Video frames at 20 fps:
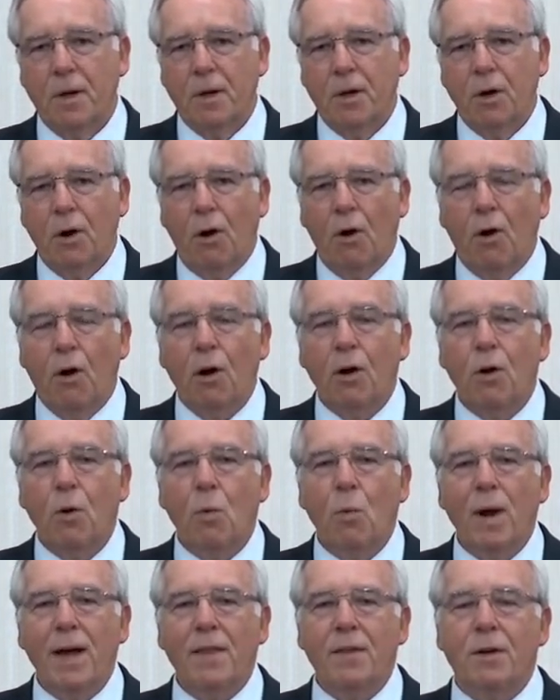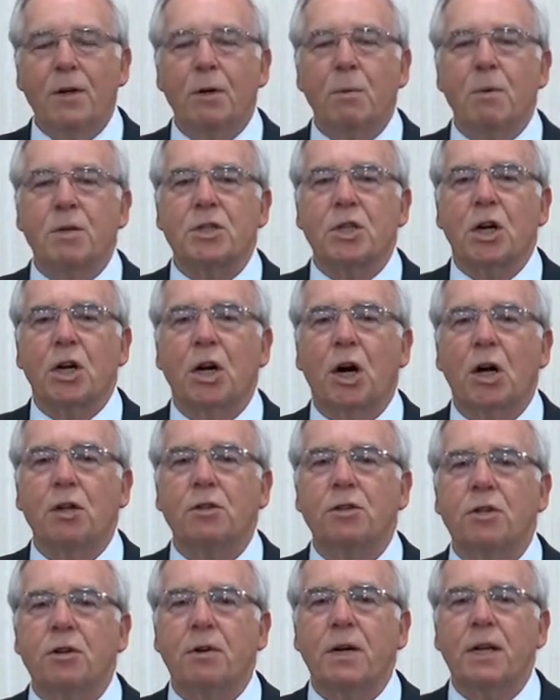Or whether it was a
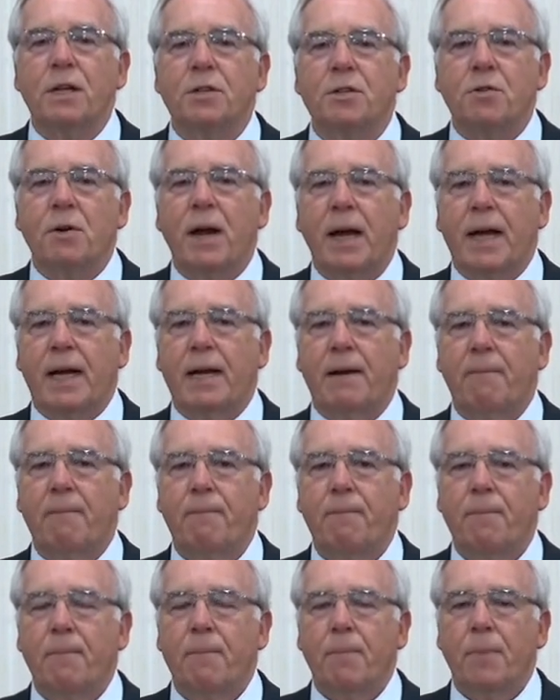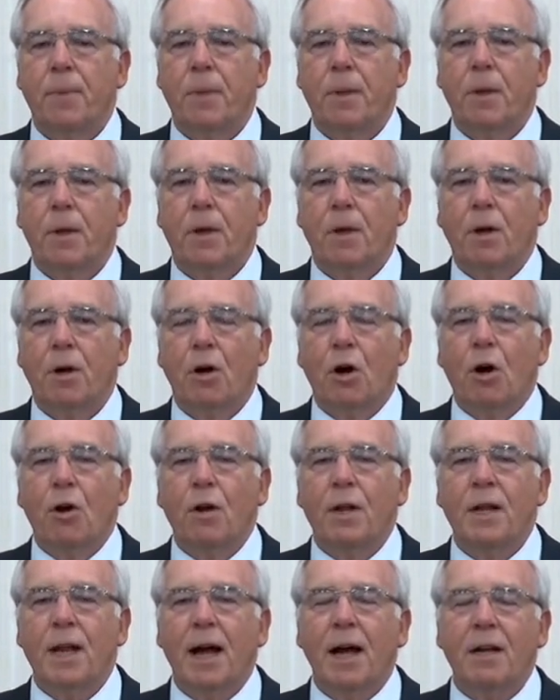conjuring trick or
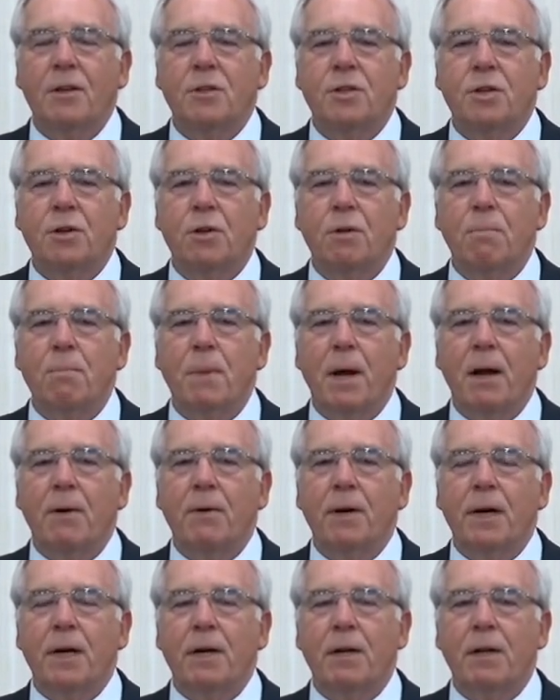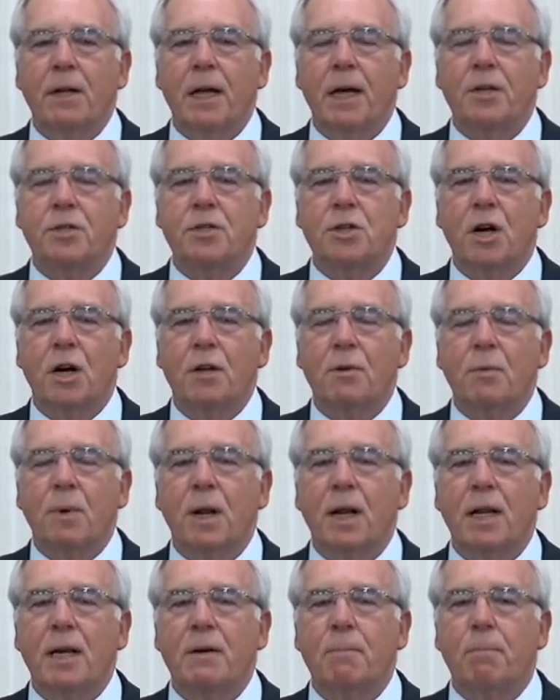an actual miracle is not
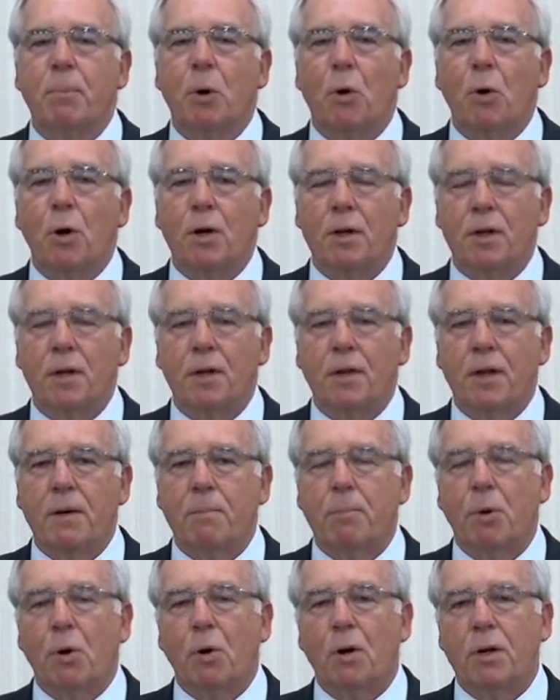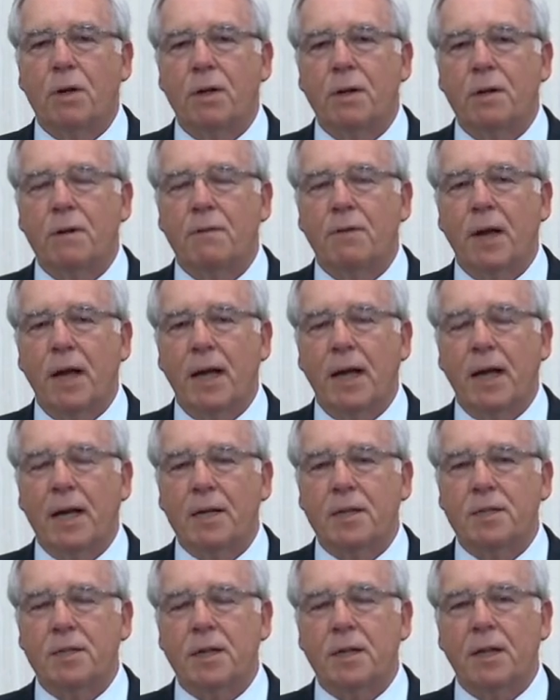really important. The important thing
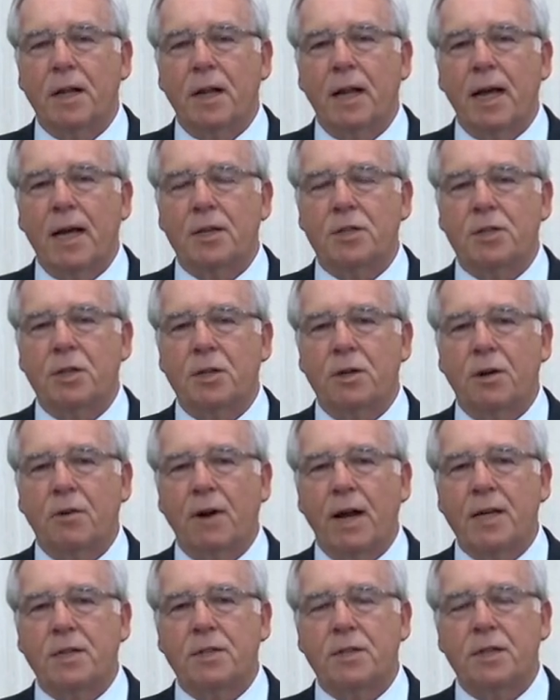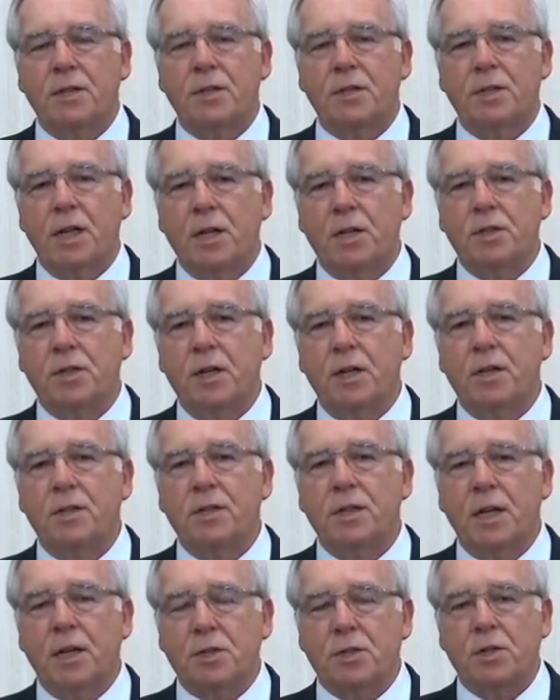is that the lesson Christ is teaching is
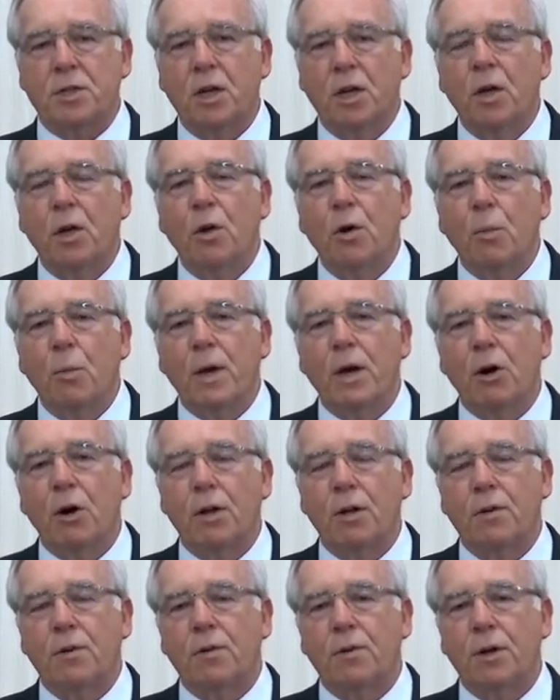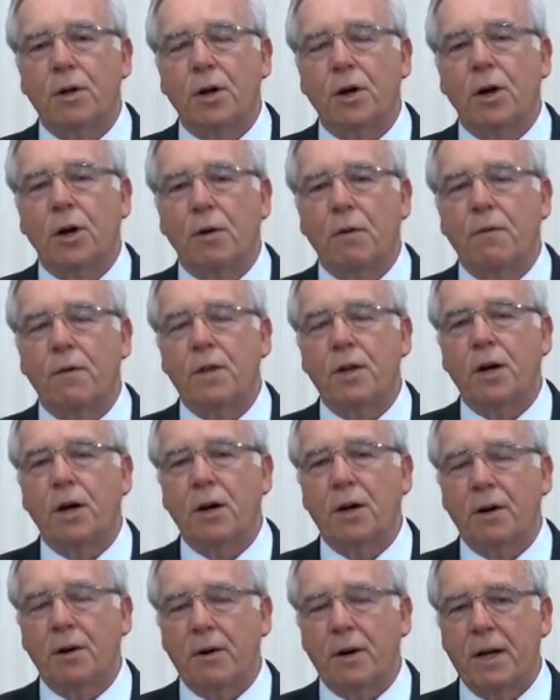this we ought to care for the
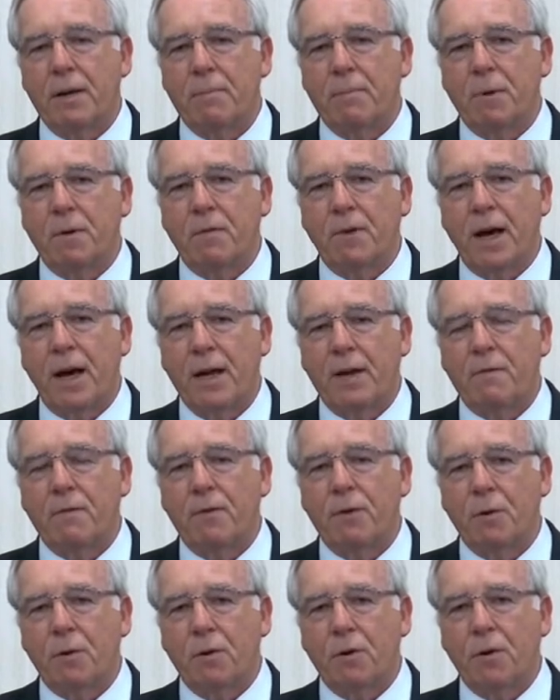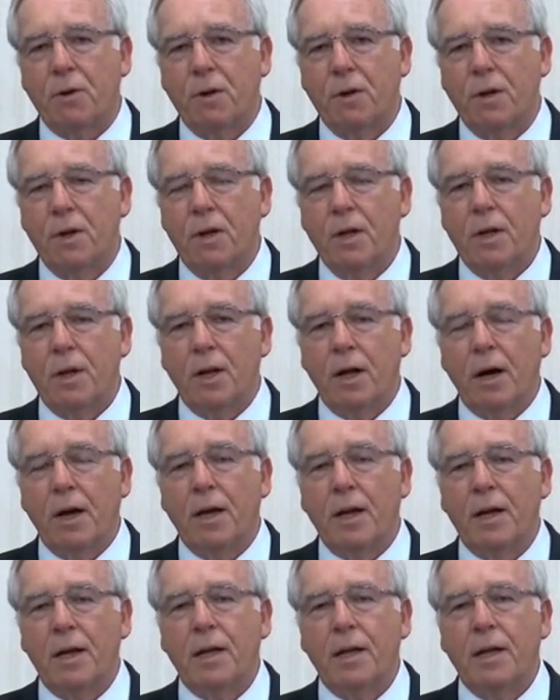hungry and provide food. Now,
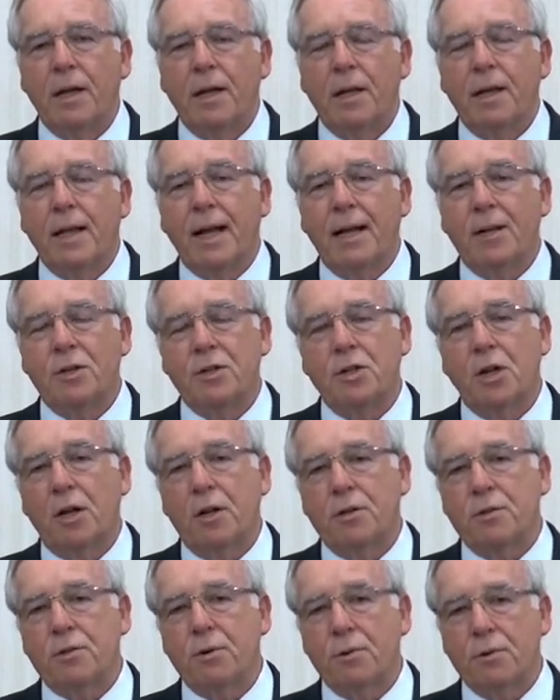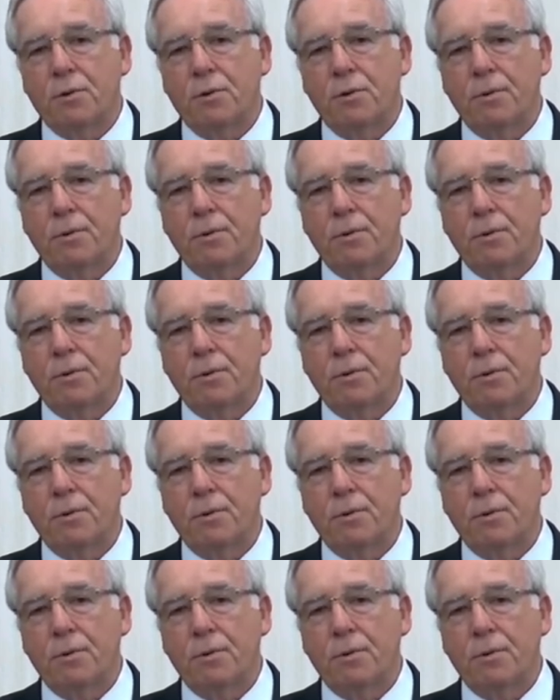that is not true.